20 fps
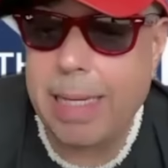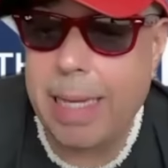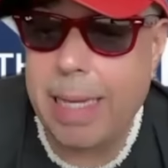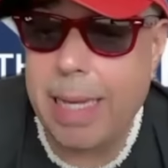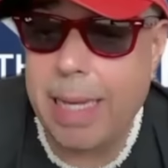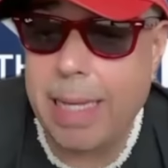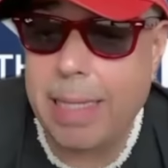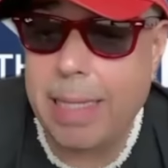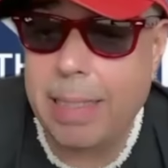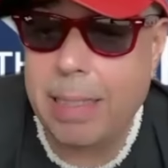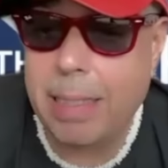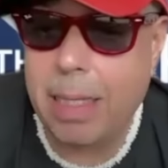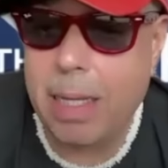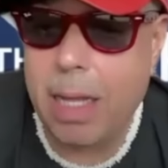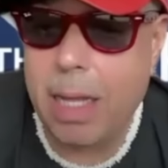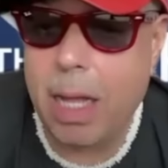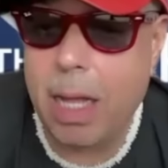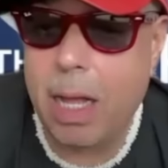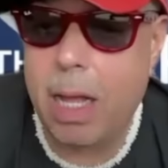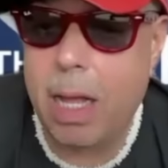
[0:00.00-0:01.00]
land
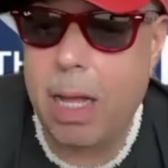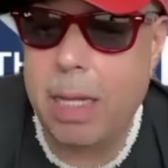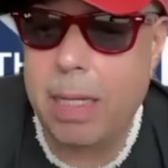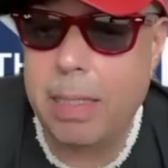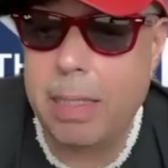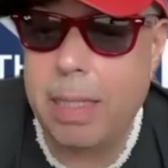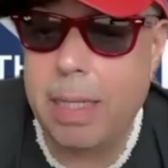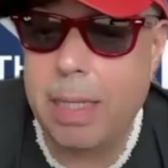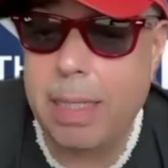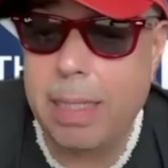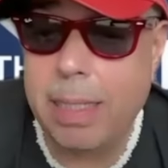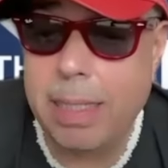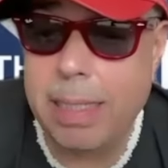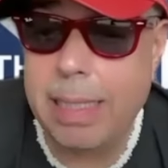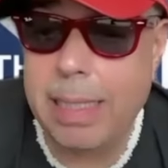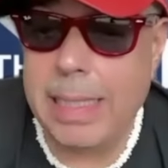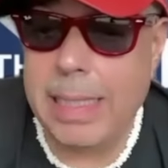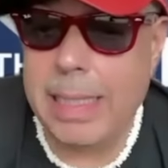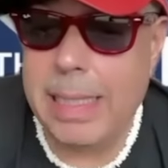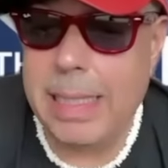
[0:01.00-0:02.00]
on
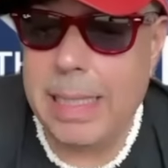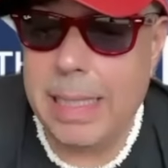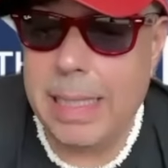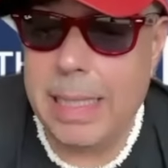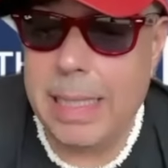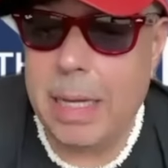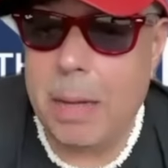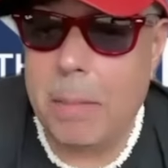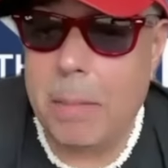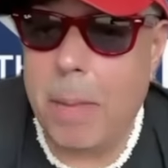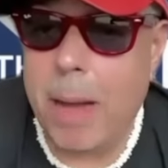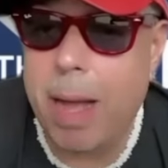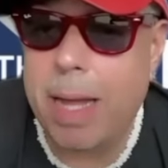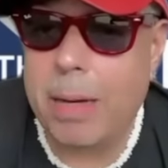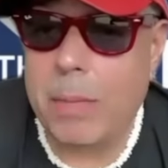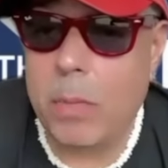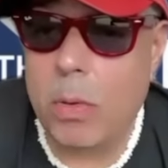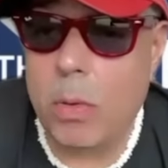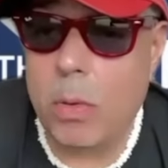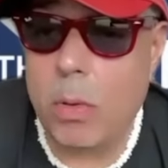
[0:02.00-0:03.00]
the
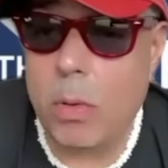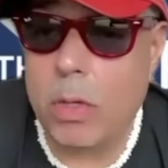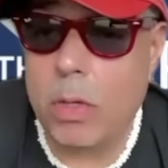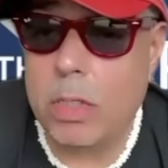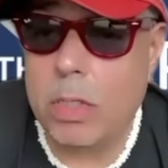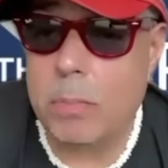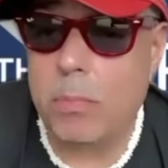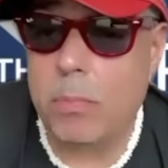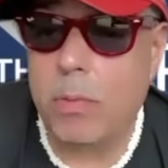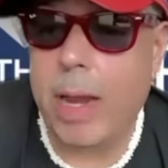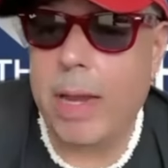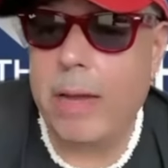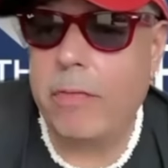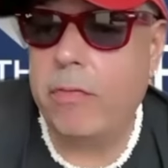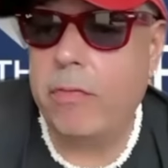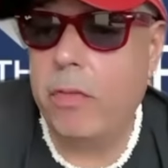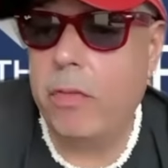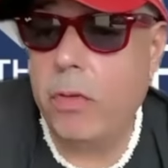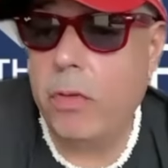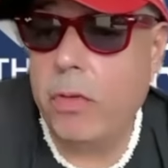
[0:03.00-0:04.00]
bottom horse, Bright
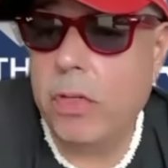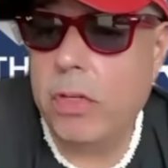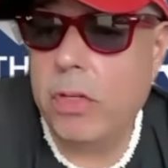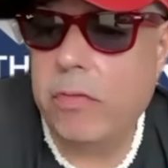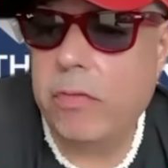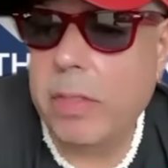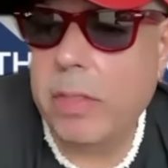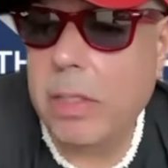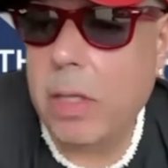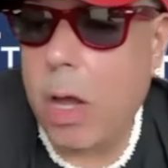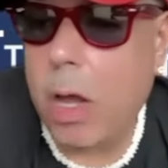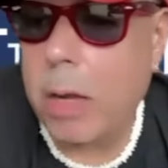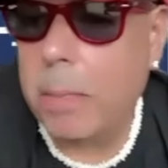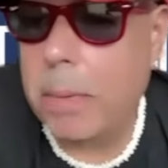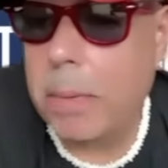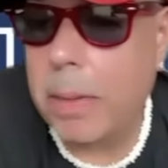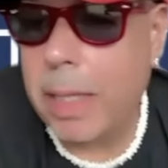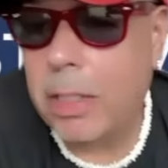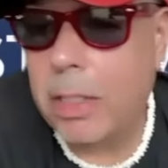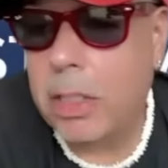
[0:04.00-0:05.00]
Future, for Todd
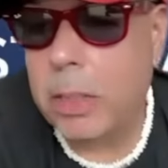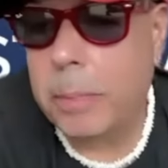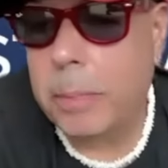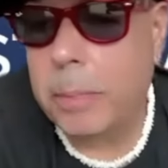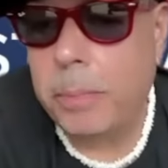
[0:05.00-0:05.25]
Pletcher.